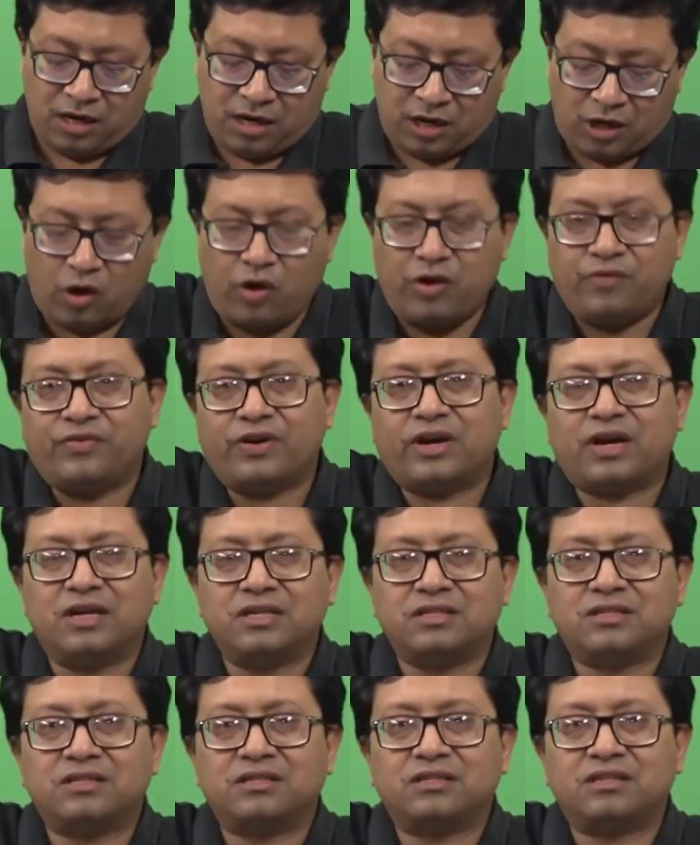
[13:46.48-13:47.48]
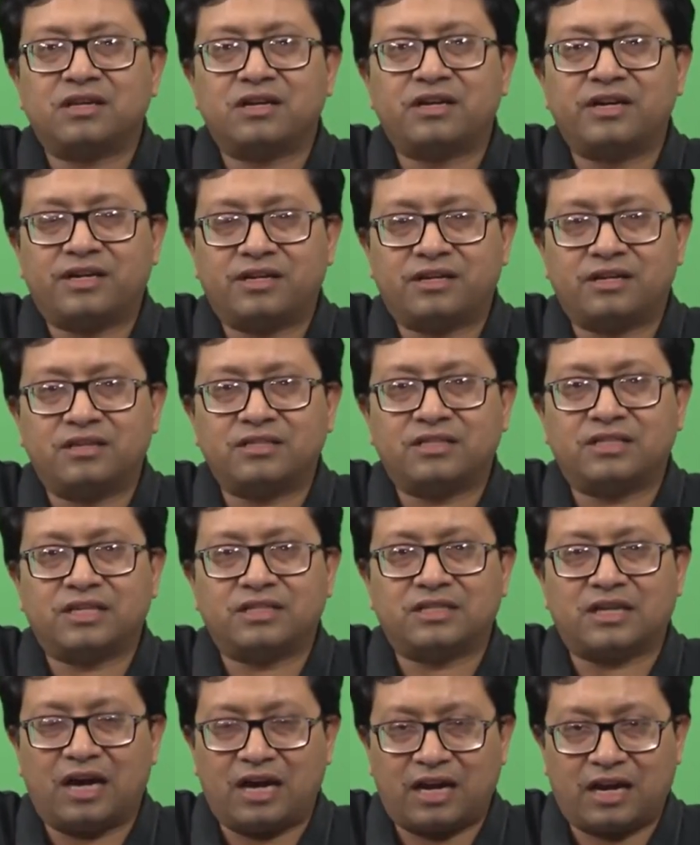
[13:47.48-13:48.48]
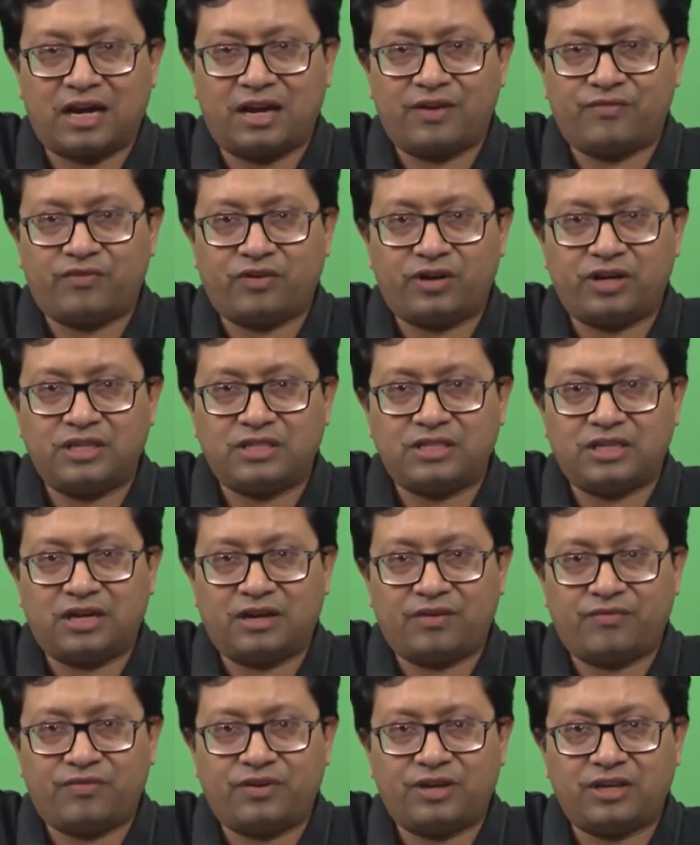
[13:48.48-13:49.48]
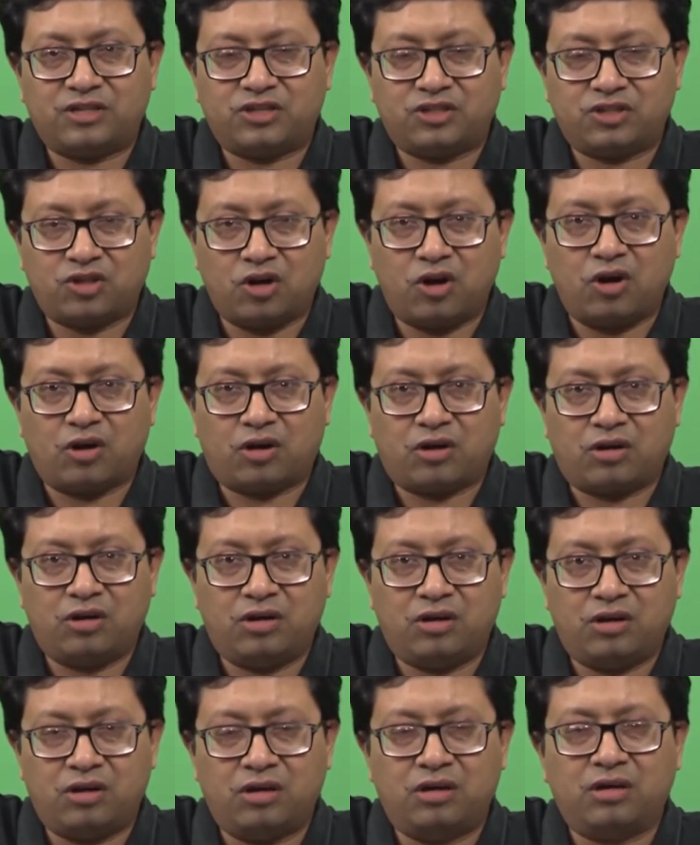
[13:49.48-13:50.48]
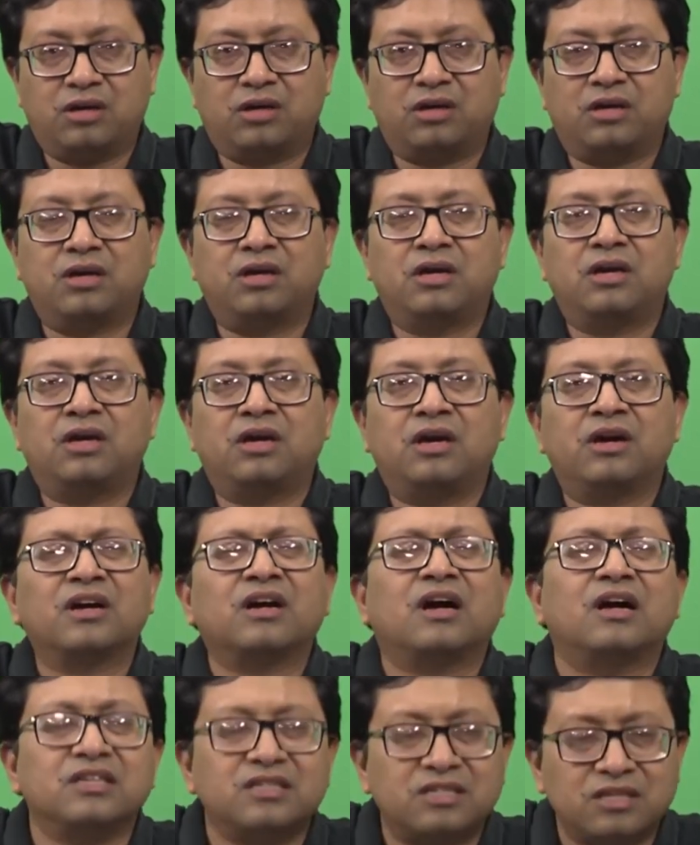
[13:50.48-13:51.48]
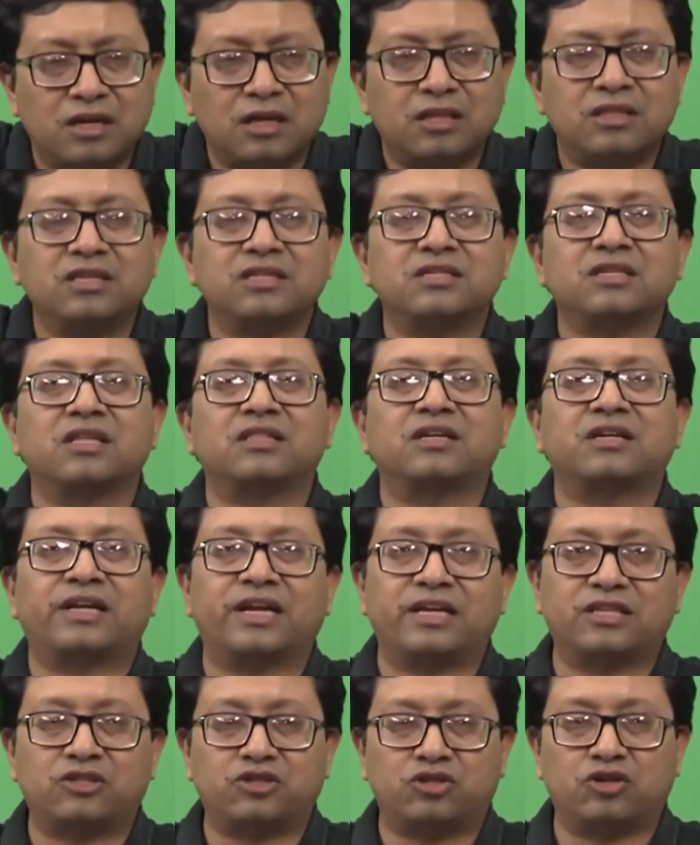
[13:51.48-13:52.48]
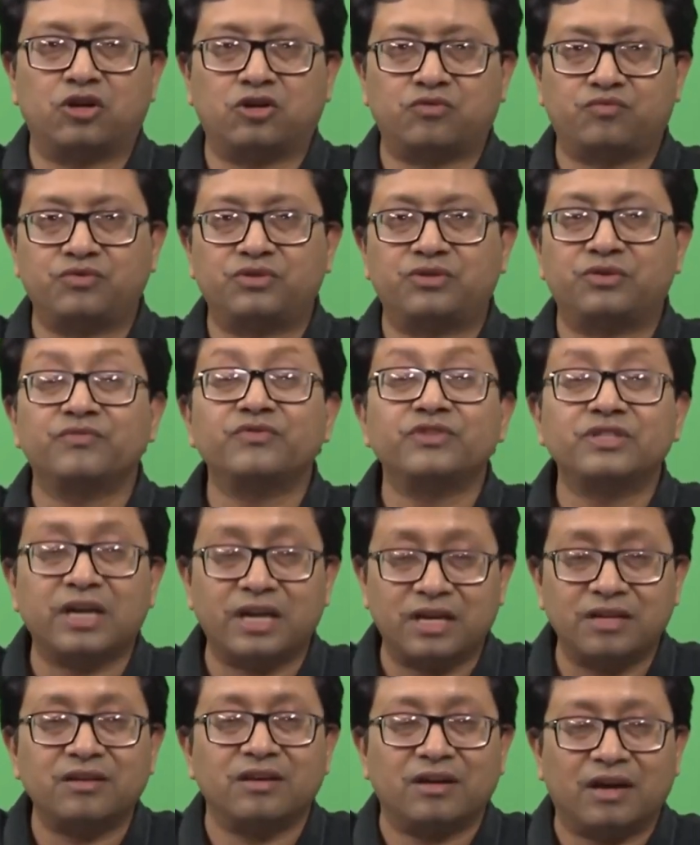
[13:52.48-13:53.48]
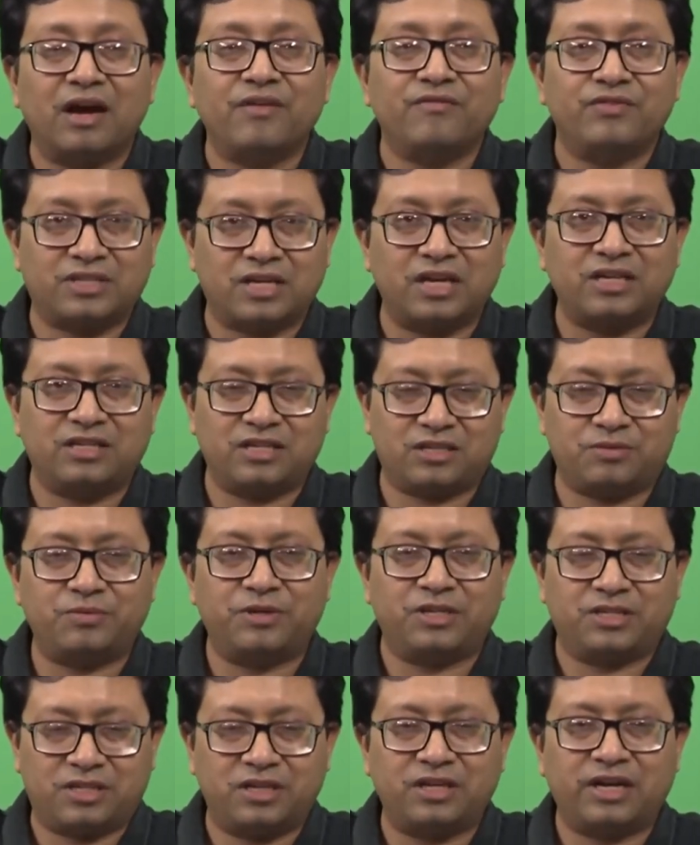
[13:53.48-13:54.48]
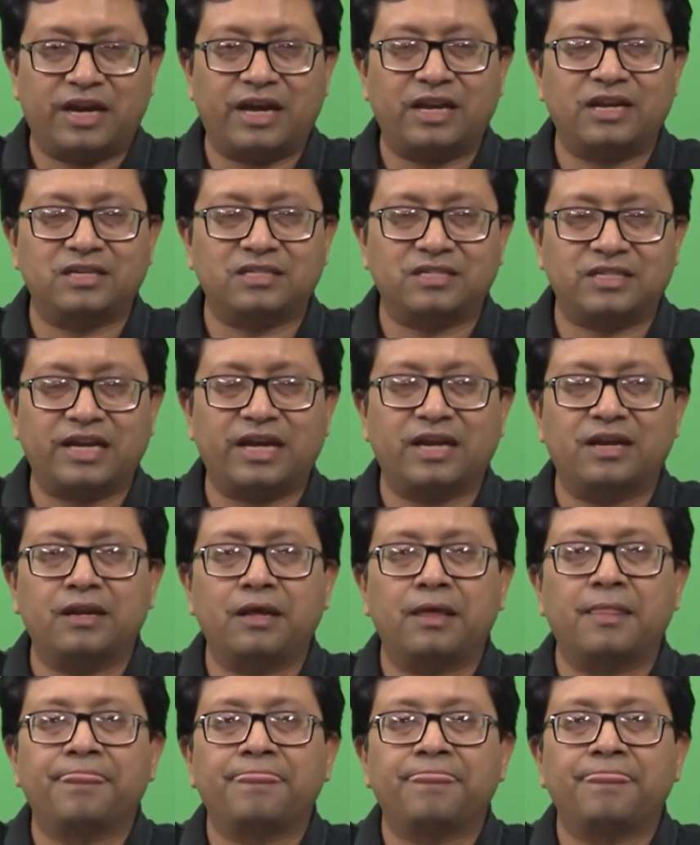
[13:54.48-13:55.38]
Now, if I consider the returns as R I for each and every stock, consider these are the ten stocks which, which I which I just mentioned, N is ten.